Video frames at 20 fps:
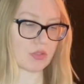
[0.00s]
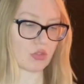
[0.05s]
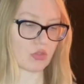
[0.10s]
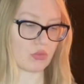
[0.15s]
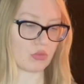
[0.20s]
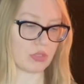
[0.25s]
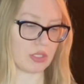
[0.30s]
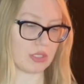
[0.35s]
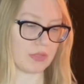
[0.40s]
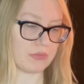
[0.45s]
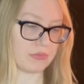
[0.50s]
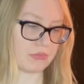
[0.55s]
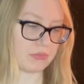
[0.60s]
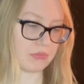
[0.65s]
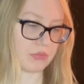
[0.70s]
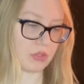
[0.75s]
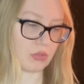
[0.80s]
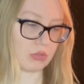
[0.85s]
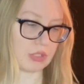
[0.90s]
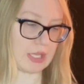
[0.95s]
So
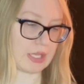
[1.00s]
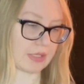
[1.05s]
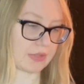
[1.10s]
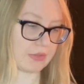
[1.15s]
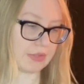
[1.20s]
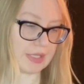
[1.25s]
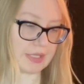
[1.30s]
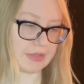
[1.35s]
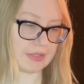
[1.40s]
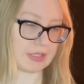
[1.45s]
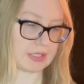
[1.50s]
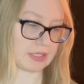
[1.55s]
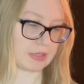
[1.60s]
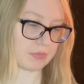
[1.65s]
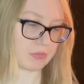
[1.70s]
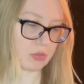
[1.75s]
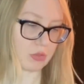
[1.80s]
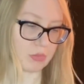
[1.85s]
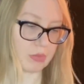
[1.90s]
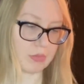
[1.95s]
if you like
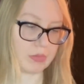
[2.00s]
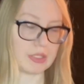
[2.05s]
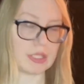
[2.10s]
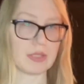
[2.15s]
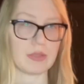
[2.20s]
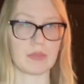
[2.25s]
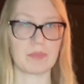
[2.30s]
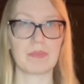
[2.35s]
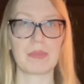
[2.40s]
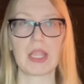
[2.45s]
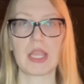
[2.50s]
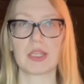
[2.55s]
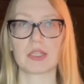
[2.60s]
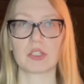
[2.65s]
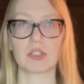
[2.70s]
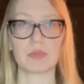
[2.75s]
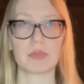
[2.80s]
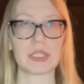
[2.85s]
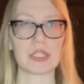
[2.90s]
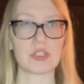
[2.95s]
leather, probably
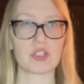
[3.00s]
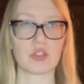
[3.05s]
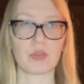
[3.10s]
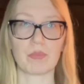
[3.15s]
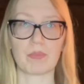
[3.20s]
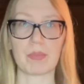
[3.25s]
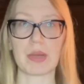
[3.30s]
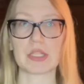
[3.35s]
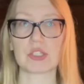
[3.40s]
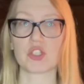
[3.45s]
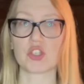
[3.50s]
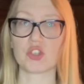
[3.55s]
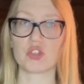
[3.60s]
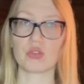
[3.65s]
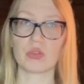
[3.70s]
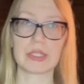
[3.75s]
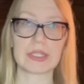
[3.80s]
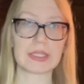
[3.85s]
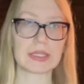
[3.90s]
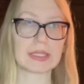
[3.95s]
a combination of
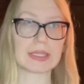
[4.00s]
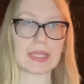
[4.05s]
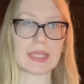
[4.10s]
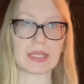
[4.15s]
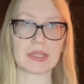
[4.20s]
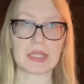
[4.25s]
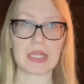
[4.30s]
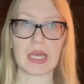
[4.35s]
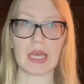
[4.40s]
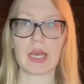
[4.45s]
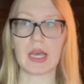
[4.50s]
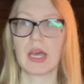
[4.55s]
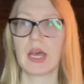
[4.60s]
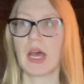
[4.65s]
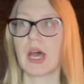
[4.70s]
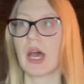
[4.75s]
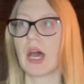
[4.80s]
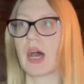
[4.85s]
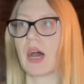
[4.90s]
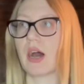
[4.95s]
patchouli and leather,
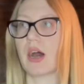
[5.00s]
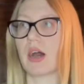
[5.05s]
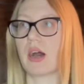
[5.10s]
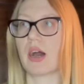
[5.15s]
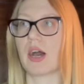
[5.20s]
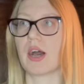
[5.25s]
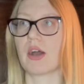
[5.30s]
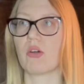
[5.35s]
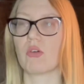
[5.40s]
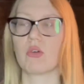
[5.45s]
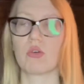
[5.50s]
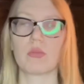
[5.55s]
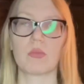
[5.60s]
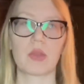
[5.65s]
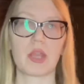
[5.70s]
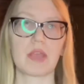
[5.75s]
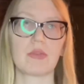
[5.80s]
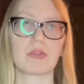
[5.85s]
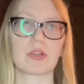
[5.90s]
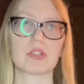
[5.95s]
or
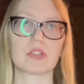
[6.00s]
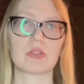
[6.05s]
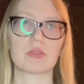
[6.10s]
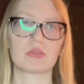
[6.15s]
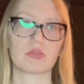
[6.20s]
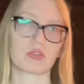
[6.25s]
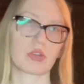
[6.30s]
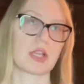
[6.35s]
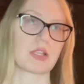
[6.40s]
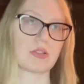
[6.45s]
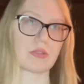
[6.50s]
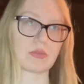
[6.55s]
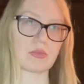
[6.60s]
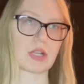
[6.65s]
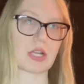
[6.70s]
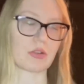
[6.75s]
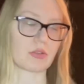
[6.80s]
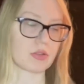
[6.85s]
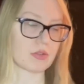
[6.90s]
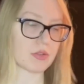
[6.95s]
whatever, try this
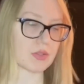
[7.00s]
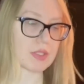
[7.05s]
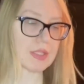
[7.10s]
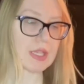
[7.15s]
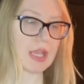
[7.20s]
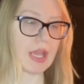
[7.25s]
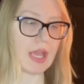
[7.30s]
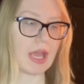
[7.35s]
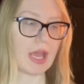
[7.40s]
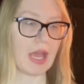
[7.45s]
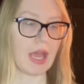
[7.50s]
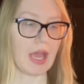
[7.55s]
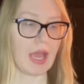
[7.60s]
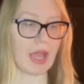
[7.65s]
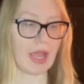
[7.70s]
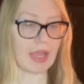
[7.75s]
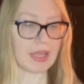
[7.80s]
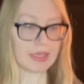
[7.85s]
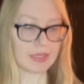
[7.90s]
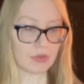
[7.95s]
fragrance.
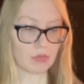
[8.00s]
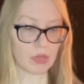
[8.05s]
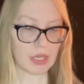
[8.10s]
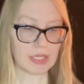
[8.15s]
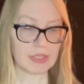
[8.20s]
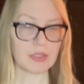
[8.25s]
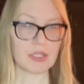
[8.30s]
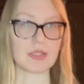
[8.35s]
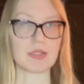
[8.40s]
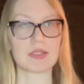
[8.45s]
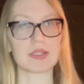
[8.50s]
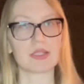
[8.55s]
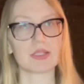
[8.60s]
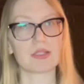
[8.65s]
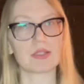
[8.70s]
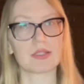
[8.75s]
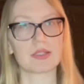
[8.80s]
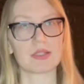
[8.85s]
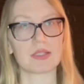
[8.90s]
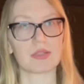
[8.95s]
Anyway, this
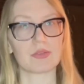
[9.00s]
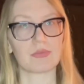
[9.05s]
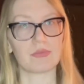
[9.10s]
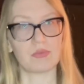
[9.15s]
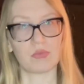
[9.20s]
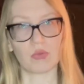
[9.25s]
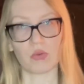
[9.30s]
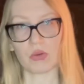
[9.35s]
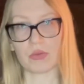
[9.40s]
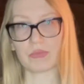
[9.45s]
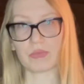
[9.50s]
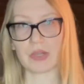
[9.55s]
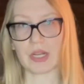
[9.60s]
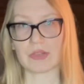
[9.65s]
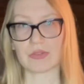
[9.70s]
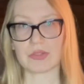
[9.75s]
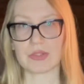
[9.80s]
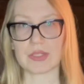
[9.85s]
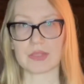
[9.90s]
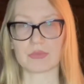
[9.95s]
is 4
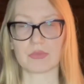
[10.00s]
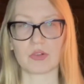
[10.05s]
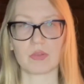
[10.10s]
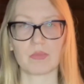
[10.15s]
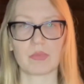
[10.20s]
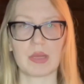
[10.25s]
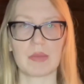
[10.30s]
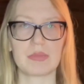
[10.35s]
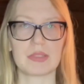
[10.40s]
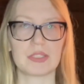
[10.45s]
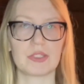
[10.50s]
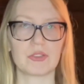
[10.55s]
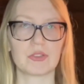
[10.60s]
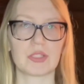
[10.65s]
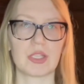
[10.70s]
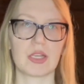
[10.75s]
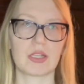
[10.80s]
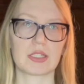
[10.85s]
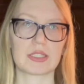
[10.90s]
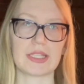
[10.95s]
fragrances from
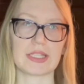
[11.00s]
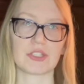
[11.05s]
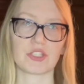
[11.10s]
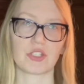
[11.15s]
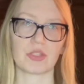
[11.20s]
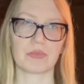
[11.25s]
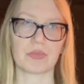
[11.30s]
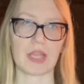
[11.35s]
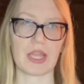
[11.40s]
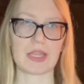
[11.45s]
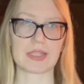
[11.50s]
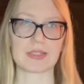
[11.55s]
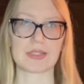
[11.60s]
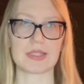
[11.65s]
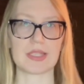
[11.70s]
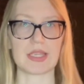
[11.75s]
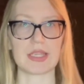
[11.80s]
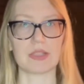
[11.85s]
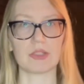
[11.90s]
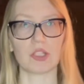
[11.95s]
Babylon, a collection of Ex
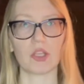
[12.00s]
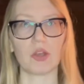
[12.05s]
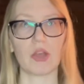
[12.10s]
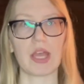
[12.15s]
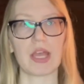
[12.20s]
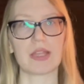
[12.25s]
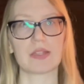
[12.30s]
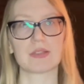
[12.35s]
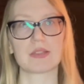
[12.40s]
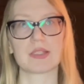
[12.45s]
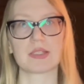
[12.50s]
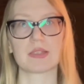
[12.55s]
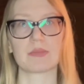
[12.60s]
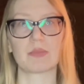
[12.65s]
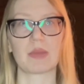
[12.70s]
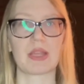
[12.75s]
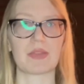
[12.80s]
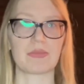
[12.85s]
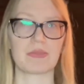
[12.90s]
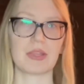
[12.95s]
Nihilo, and
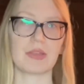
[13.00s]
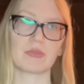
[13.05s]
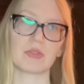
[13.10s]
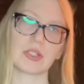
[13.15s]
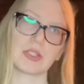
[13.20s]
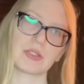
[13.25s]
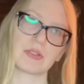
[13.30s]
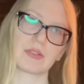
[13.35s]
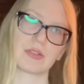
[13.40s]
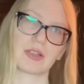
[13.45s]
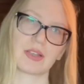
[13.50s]
my favorite